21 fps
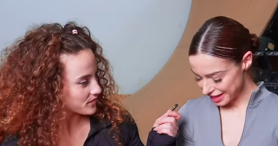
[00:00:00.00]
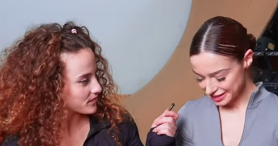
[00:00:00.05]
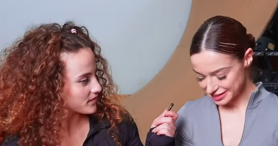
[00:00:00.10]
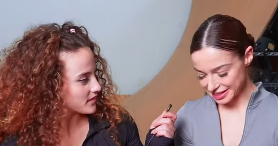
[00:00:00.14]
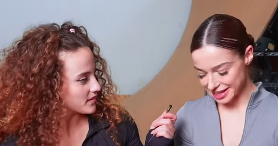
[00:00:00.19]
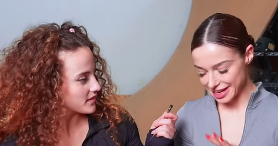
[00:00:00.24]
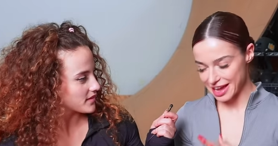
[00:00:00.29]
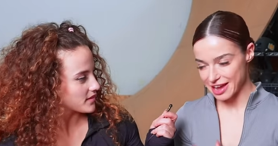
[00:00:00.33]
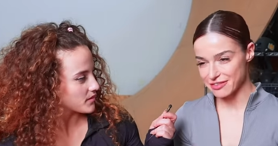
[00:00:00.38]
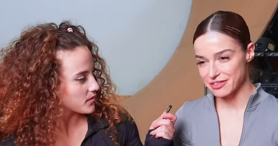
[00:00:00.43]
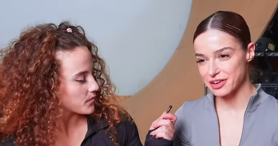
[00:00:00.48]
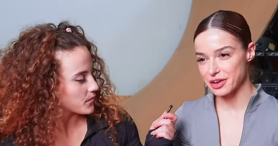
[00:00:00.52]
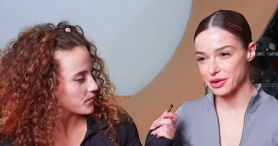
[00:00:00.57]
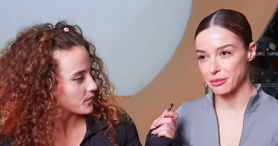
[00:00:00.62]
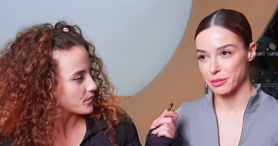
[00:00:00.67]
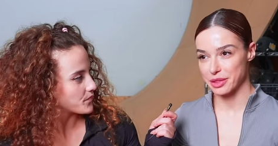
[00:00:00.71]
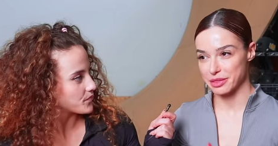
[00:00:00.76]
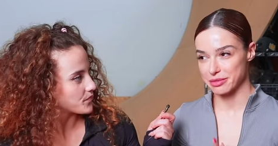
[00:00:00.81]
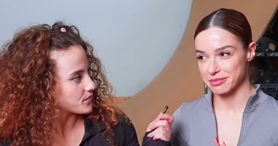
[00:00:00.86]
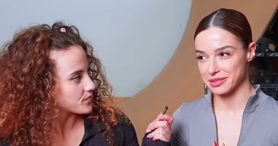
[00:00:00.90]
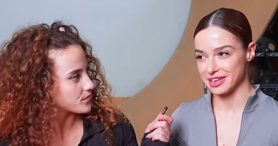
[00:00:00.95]
Speaker 1: Yes, I have her
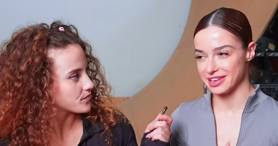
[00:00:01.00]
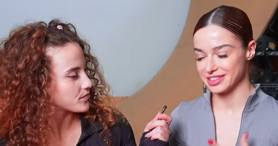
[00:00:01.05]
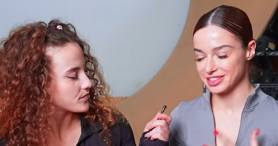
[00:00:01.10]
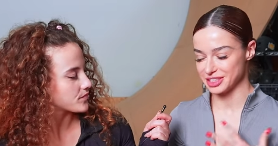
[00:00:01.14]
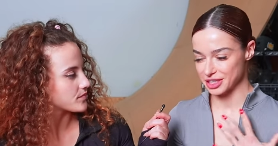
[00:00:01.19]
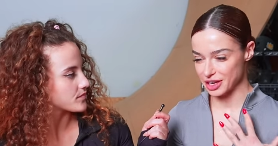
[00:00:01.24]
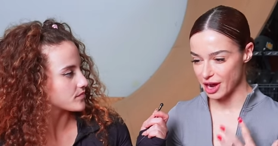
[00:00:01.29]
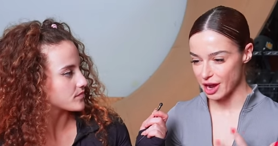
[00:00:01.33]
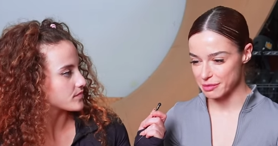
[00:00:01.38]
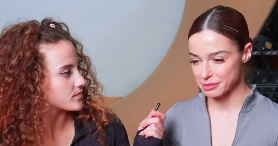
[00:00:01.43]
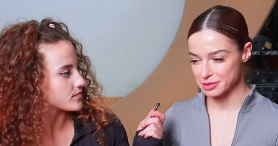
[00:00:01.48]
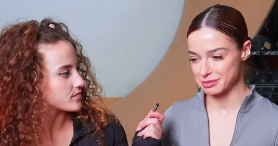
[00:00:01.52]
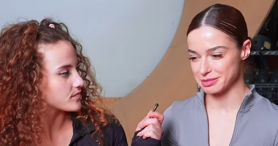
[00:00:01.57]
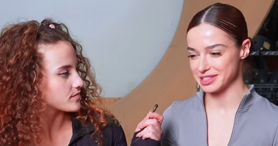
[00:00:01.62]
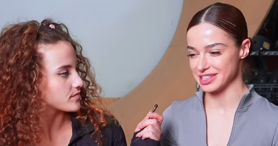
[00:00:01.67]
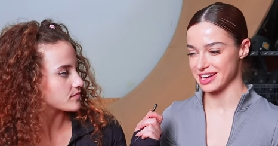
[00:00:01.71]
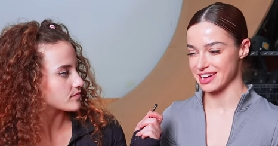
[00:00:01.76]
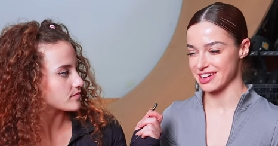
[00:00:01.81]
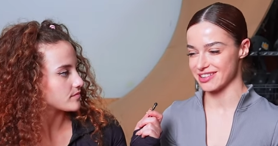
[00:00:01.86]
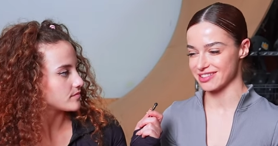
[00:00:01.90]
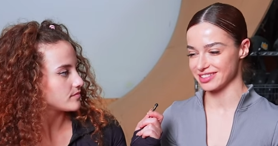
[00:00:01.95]
with me. She calms me
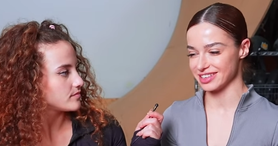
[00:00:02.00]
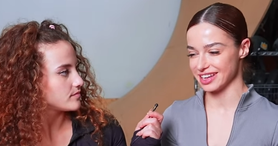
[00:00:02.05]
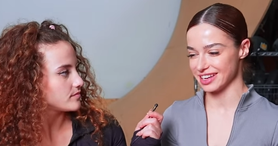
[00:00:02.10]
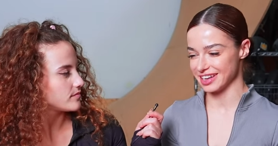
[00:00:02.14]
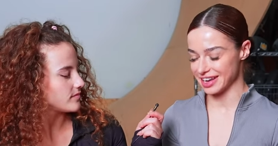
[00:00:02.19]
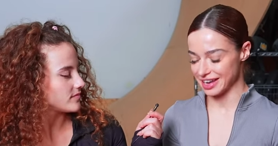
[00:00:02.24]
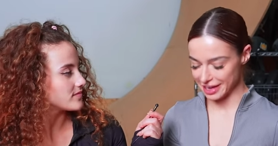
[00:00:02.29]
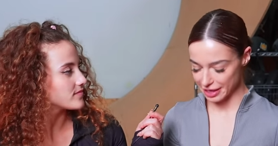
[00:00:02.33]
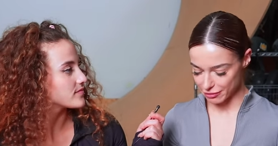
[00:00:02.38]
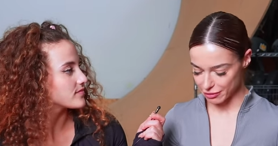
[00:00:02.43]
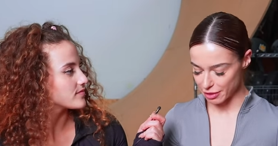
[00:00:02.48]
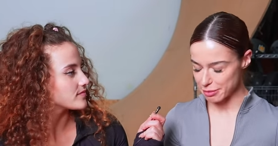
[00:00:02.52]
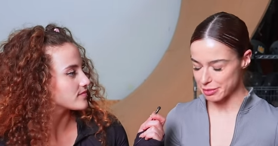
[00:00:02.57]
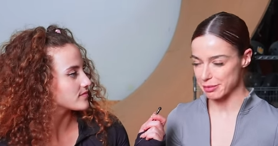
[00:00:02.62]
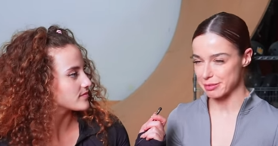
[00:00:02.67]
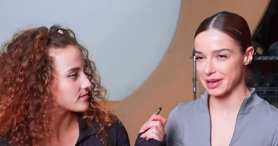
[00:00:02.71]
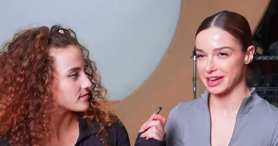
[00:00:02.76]
down and I like rub her